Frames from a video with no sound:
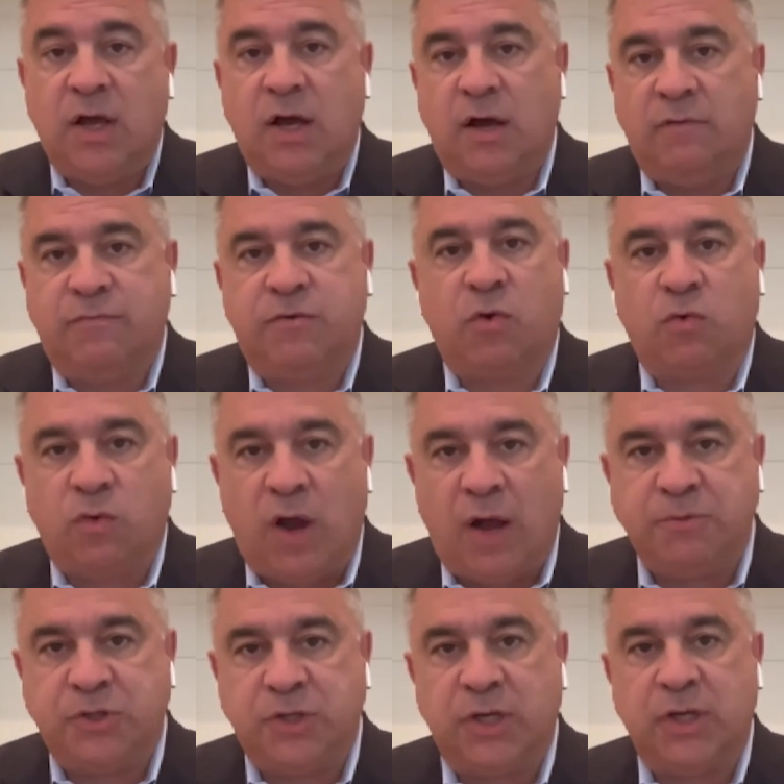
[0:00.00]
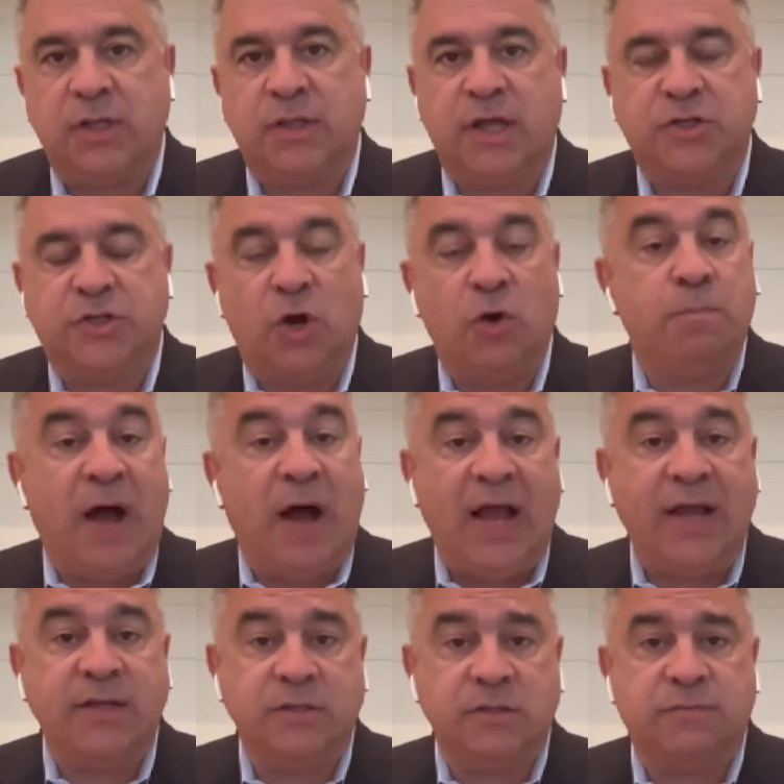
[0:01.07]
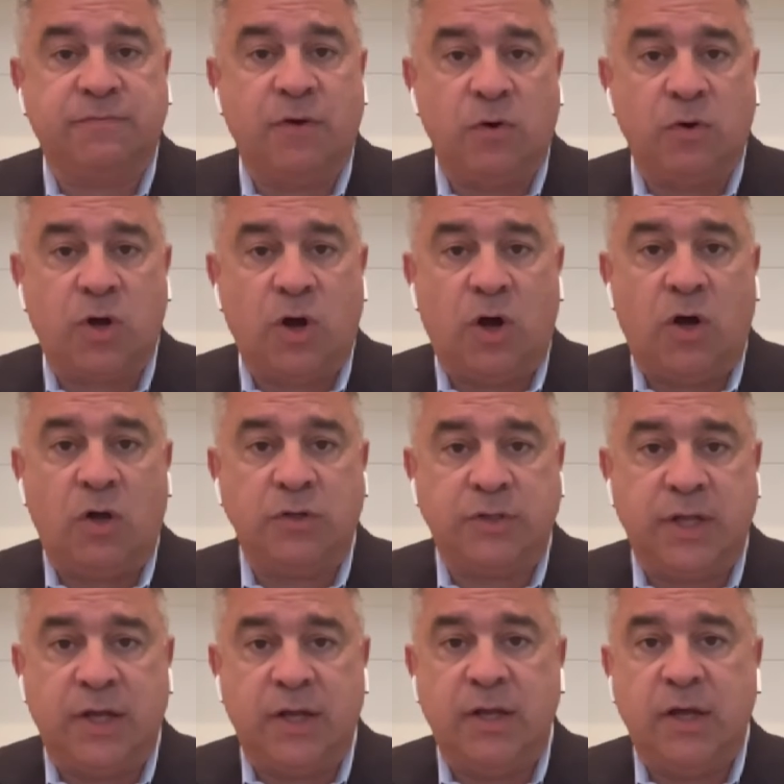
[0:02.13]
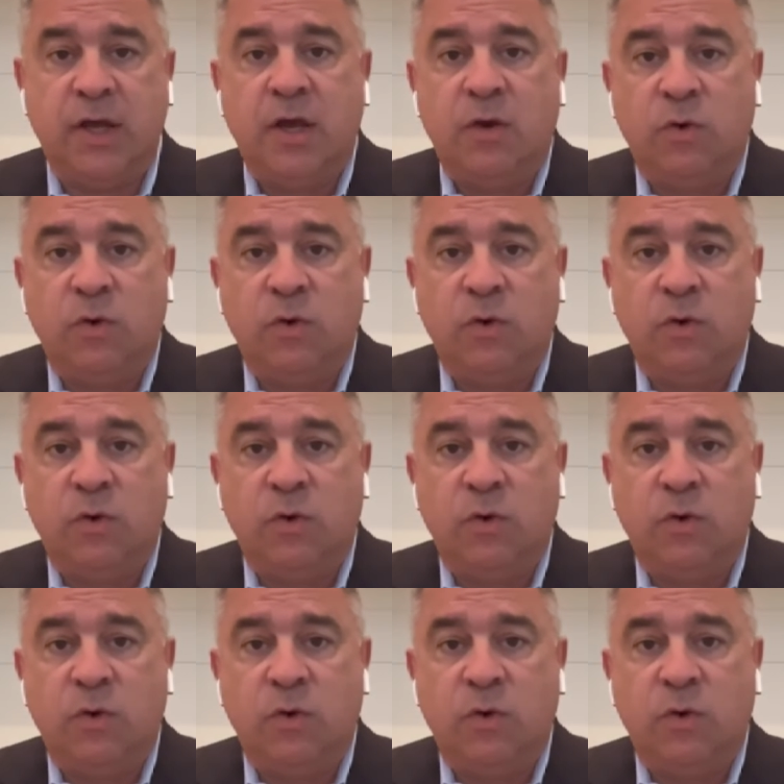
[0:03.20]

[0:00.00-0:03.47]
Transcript: of corruption that Joe Biden's phone call did